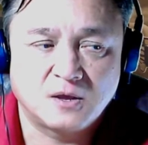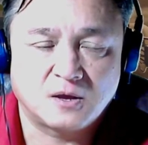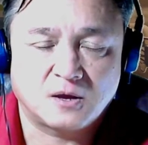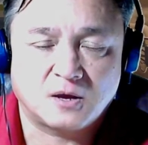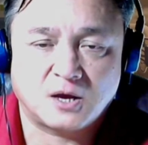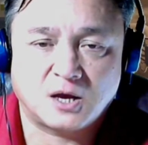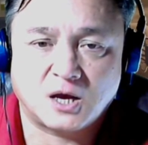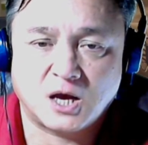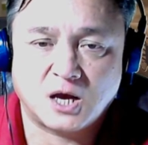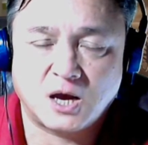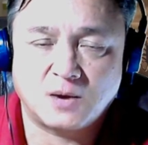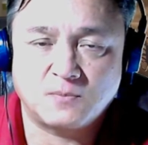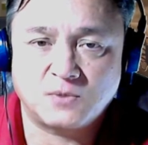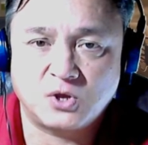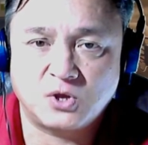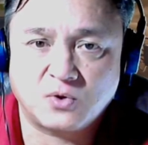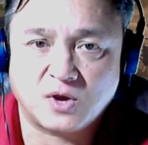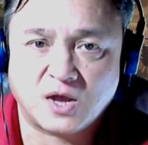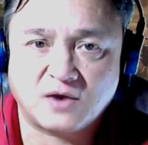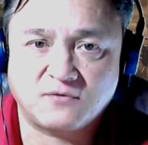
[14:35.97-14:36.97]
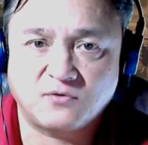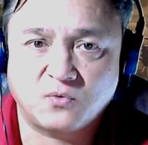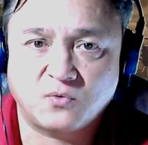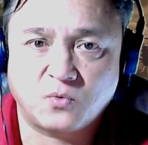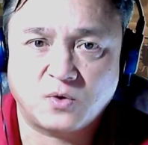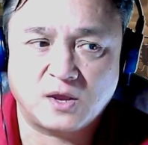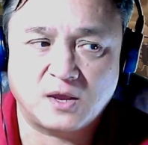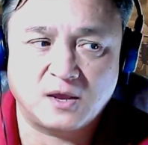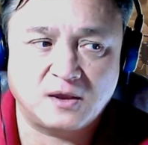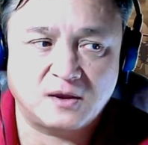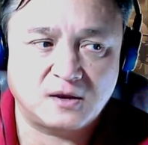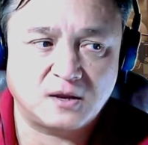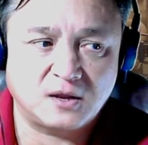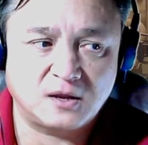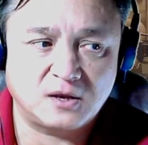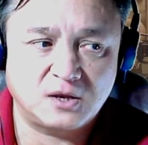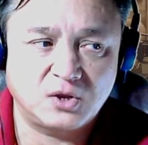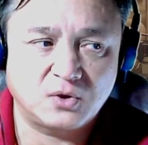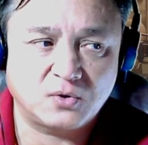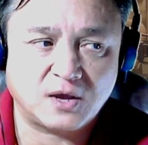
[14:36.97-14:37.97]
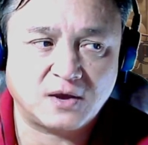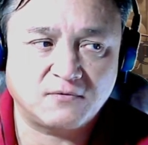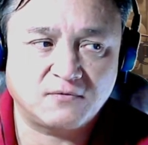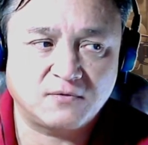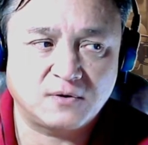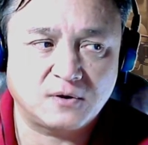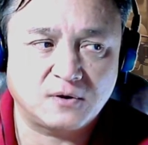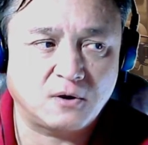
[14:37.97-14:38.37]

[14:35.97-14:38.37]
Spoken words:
You have you have a.